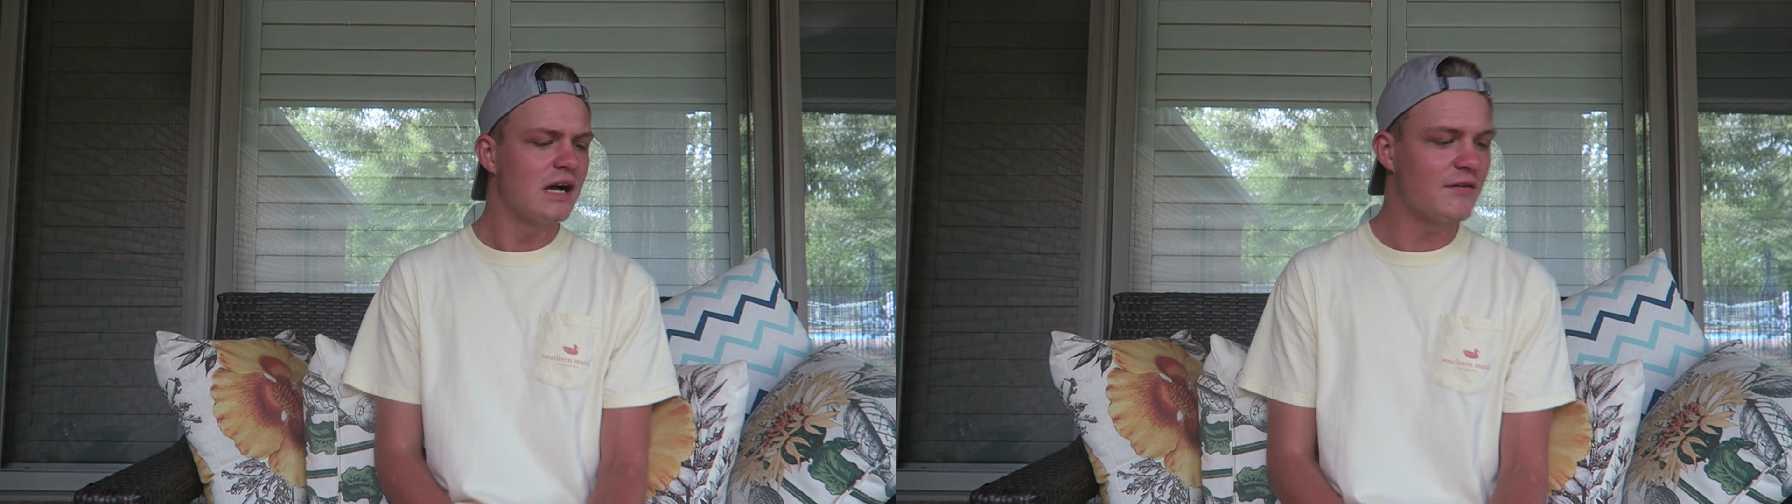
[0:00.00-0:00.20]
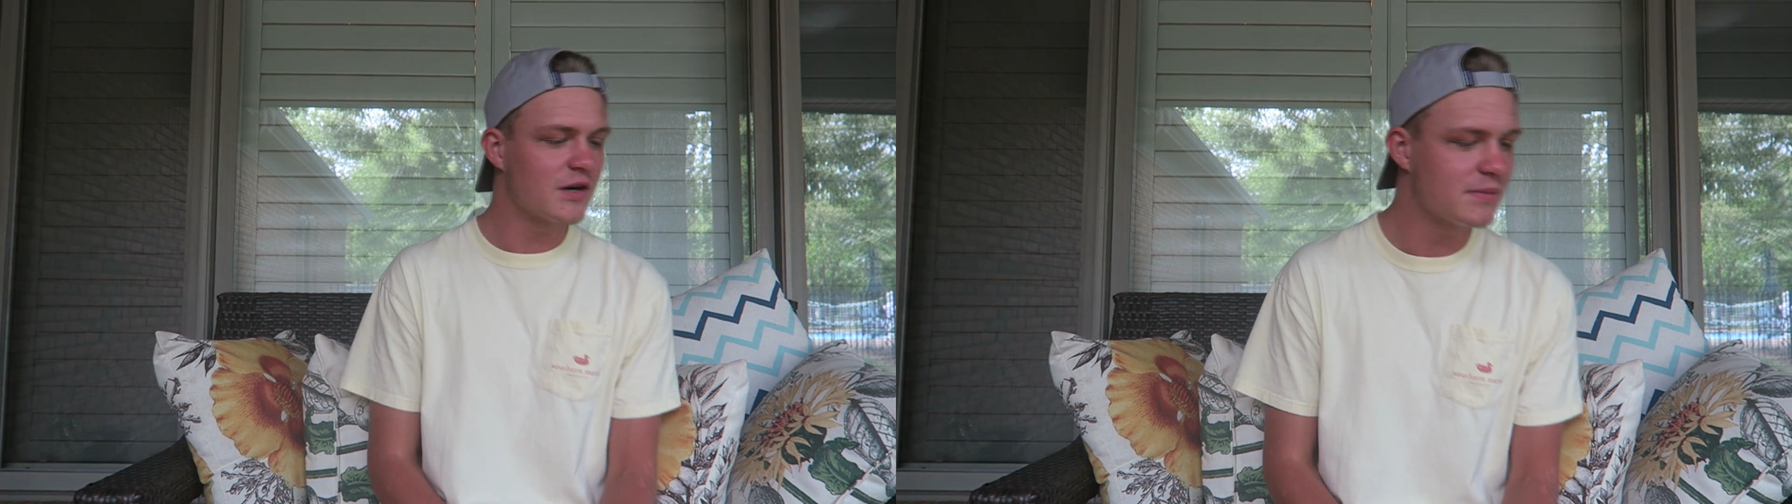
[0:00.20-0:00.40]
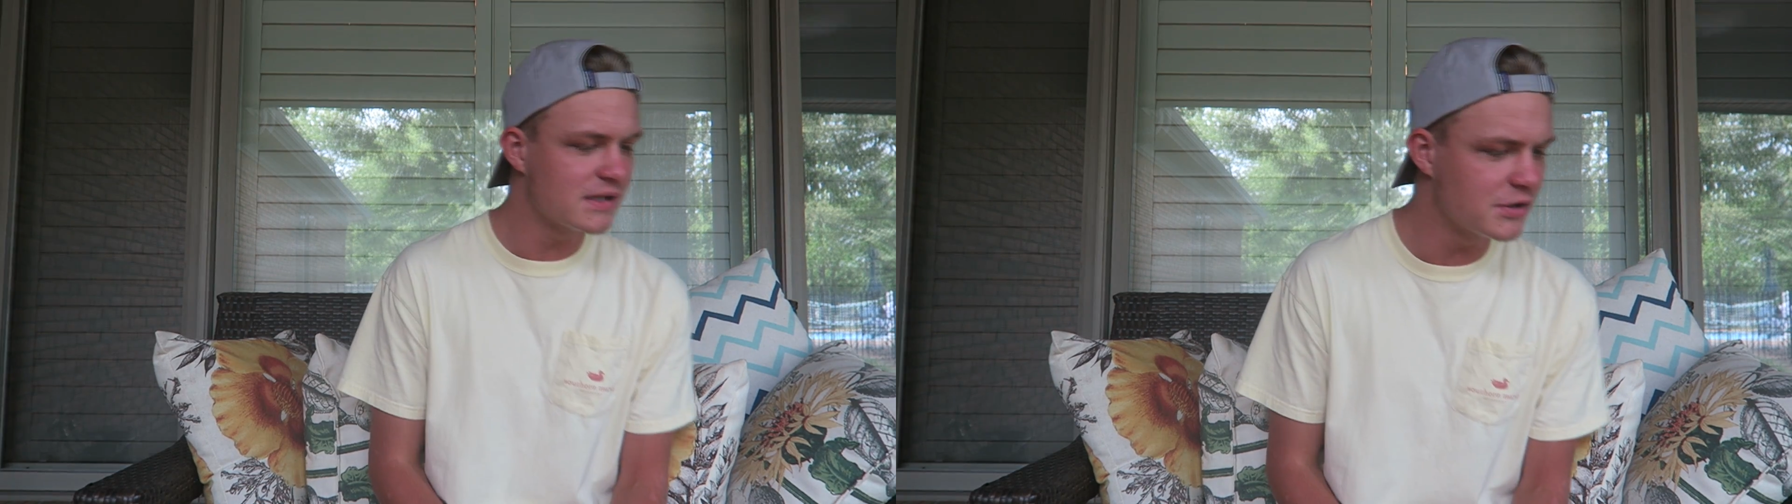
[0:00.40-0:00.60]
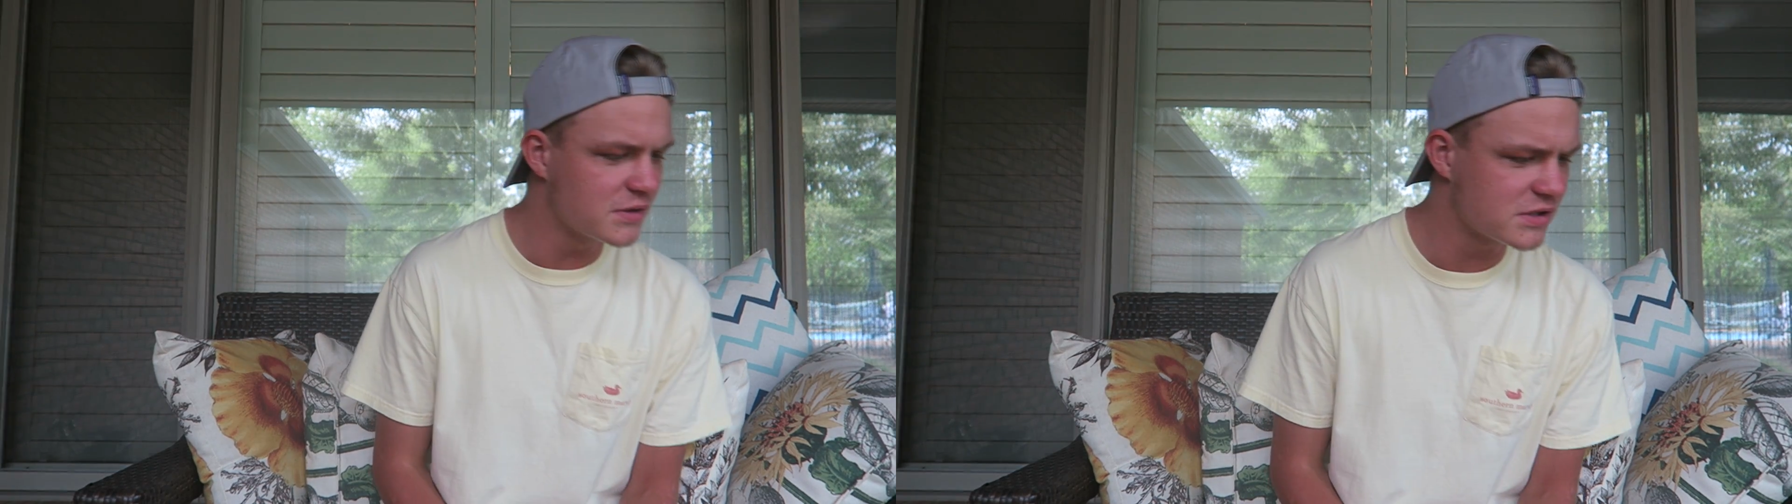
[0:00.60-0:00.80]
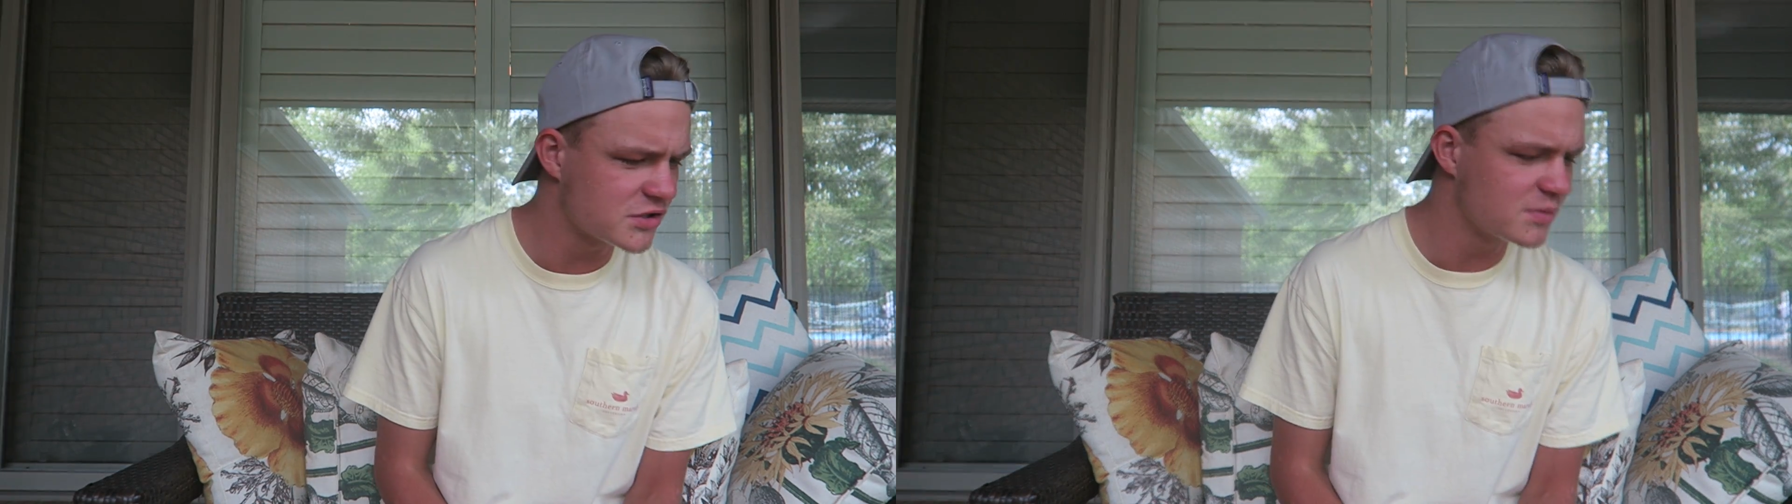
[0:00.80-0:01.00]
I've already been
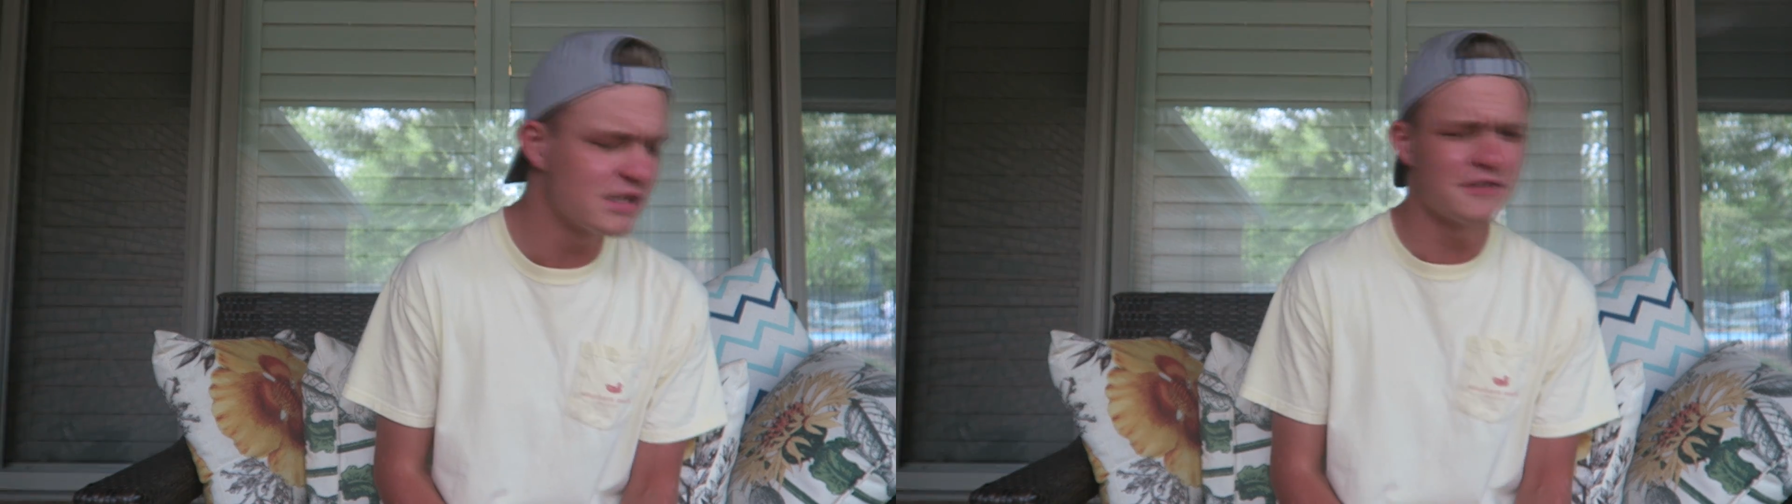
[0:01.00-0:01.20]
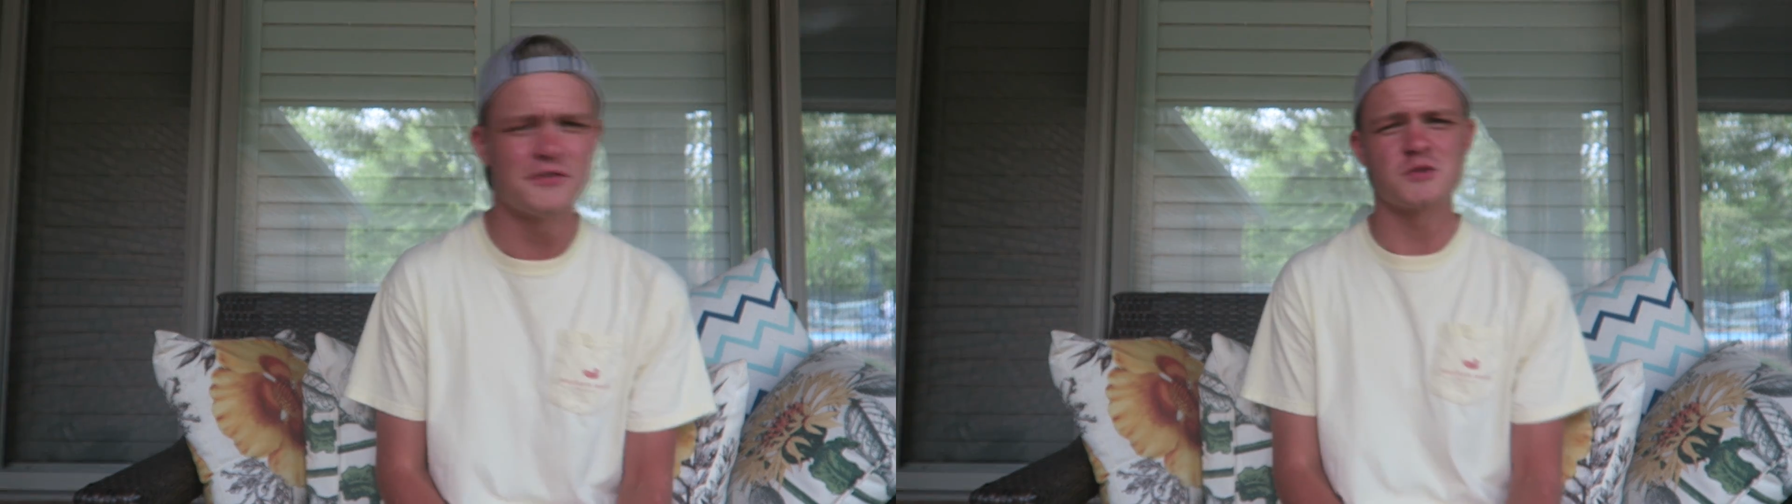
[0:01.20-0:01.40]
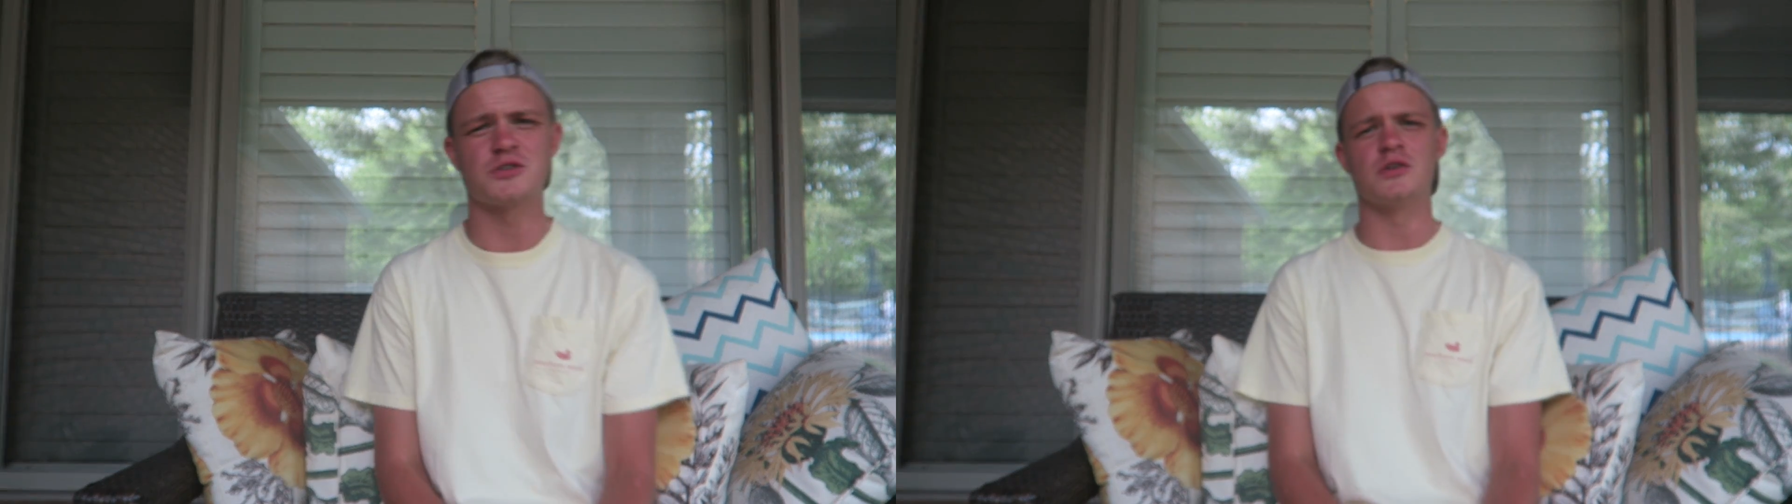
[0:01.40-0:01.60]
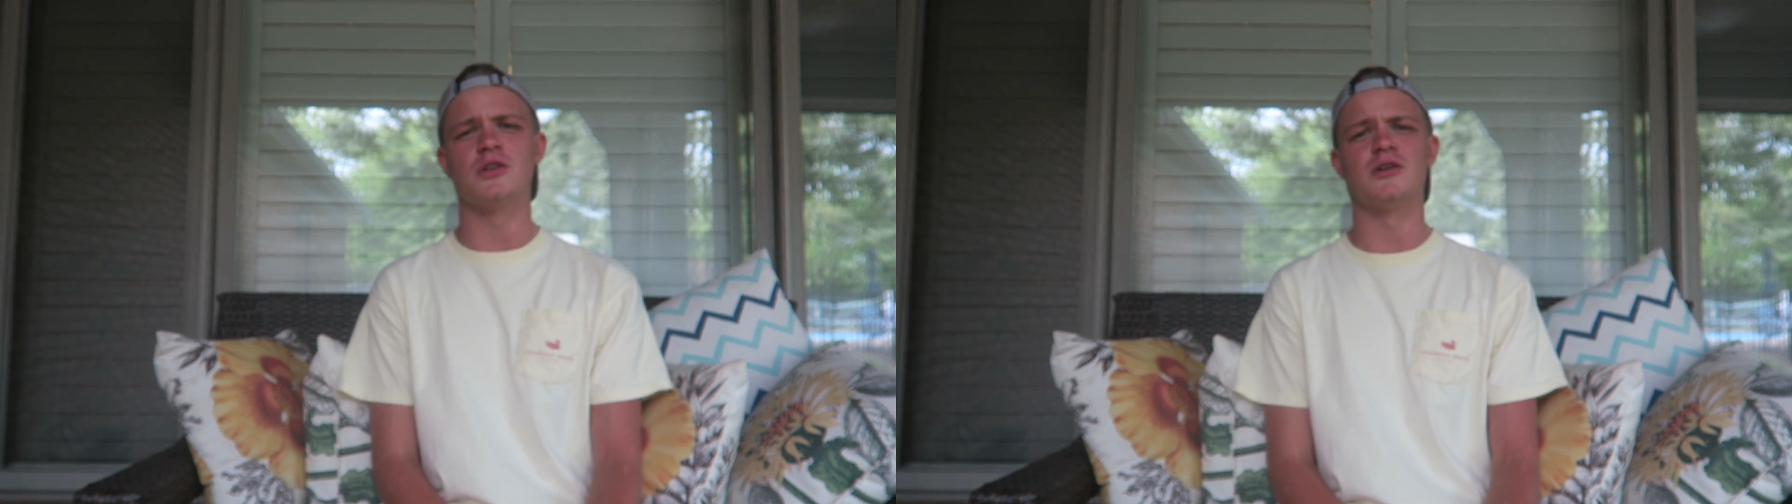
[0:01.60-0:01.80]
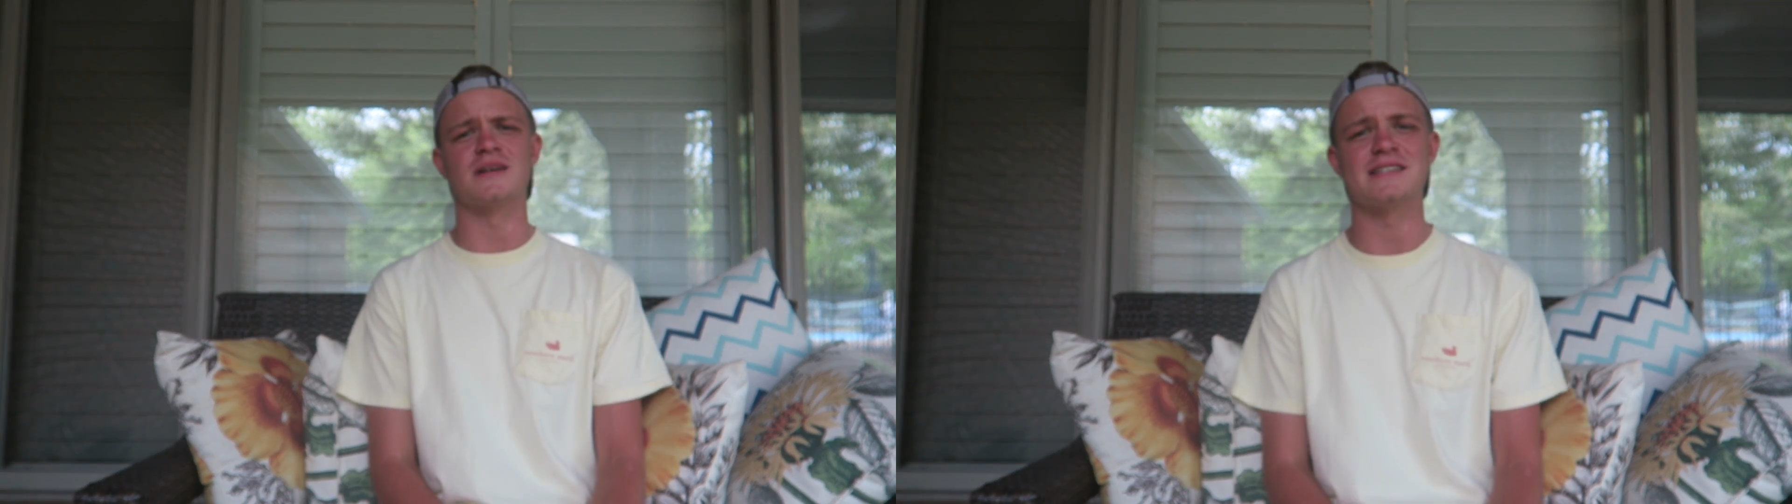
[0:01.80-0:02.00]
doing social media for so long,